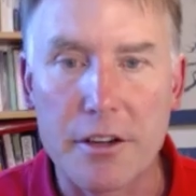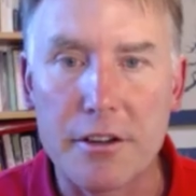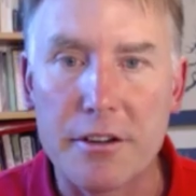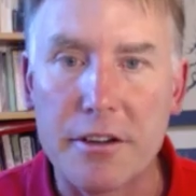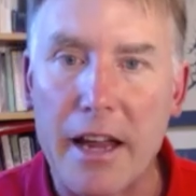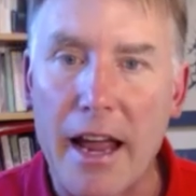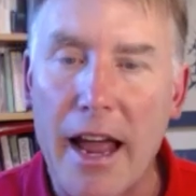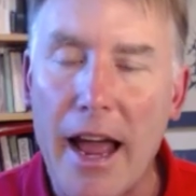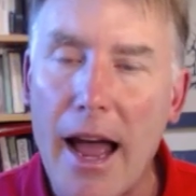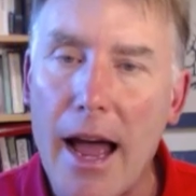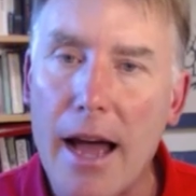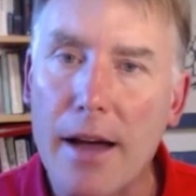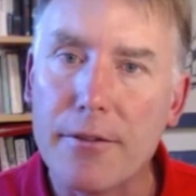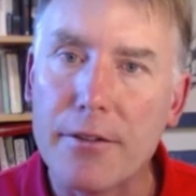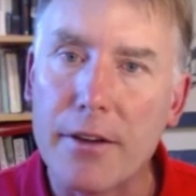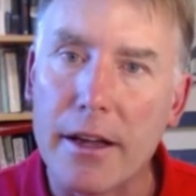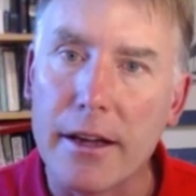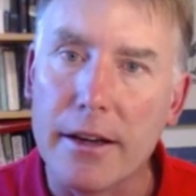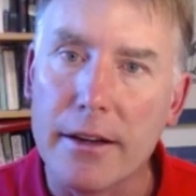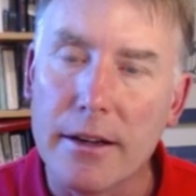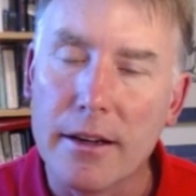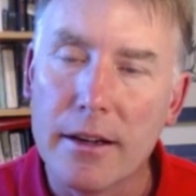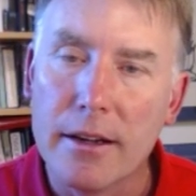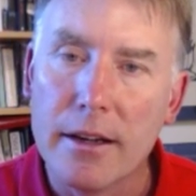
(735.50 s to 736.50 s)
have it.
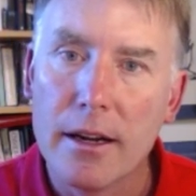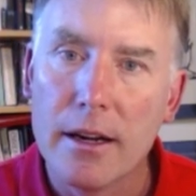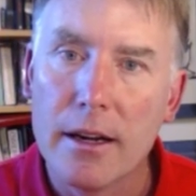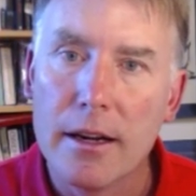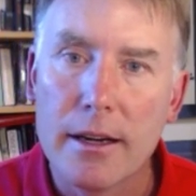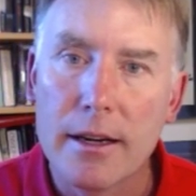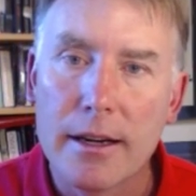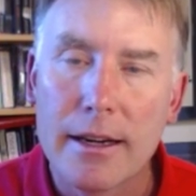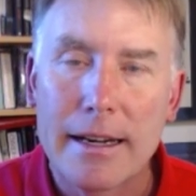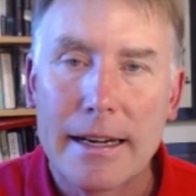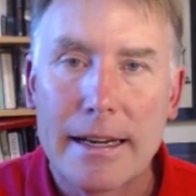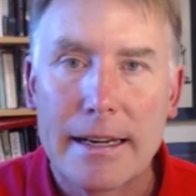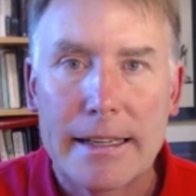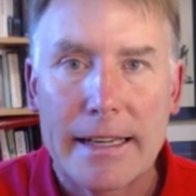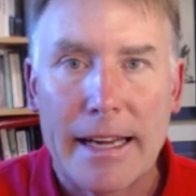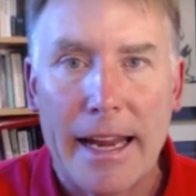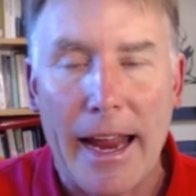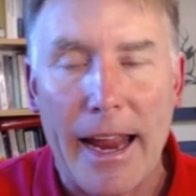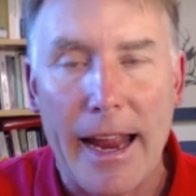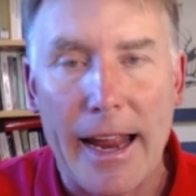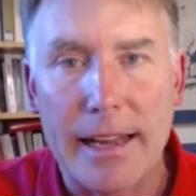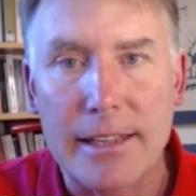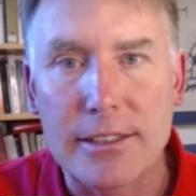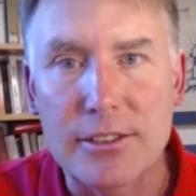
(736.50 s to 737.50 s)

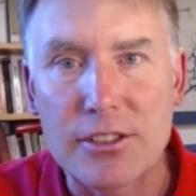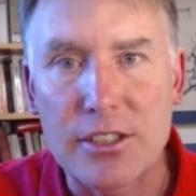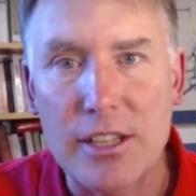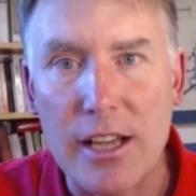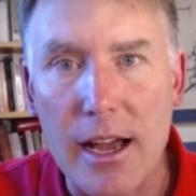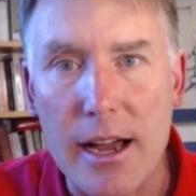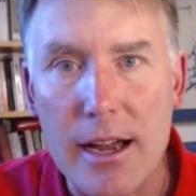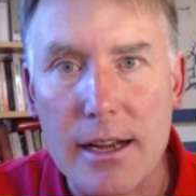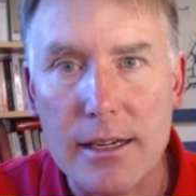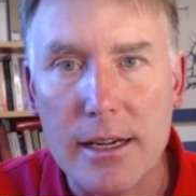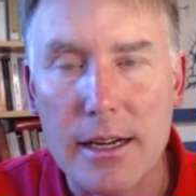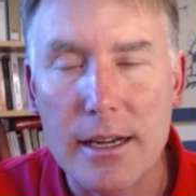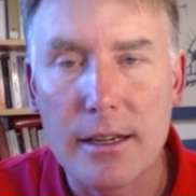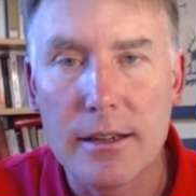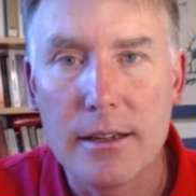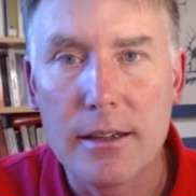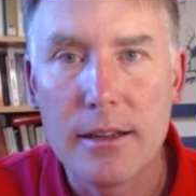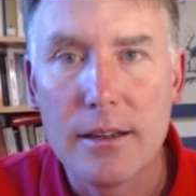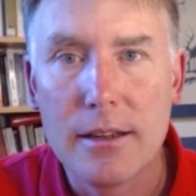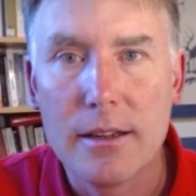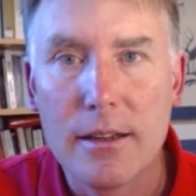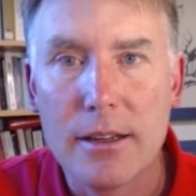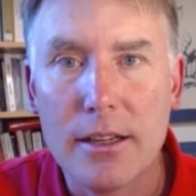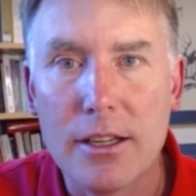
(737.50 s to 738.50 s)
CANZUK
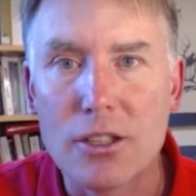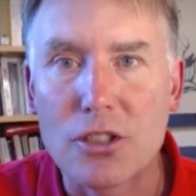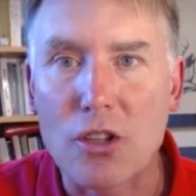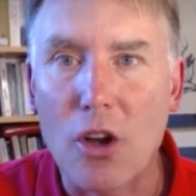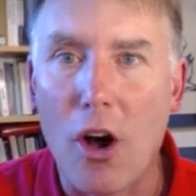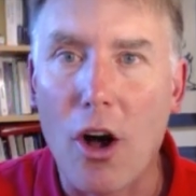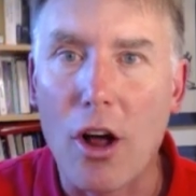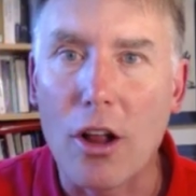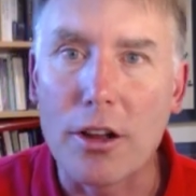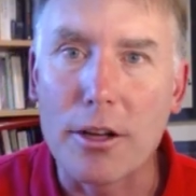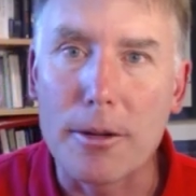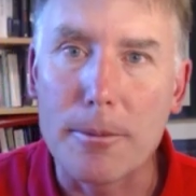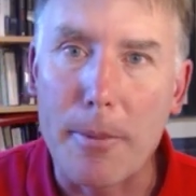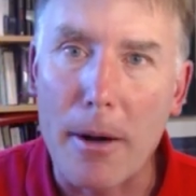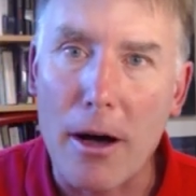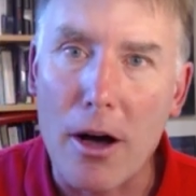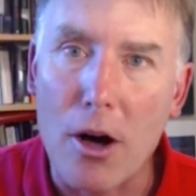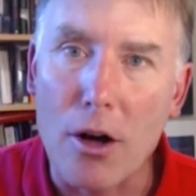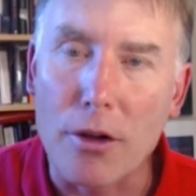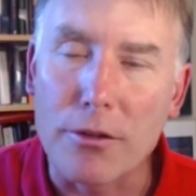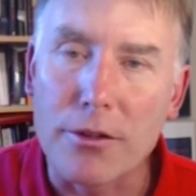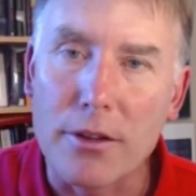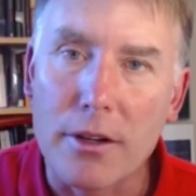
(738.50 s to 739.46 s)
is all about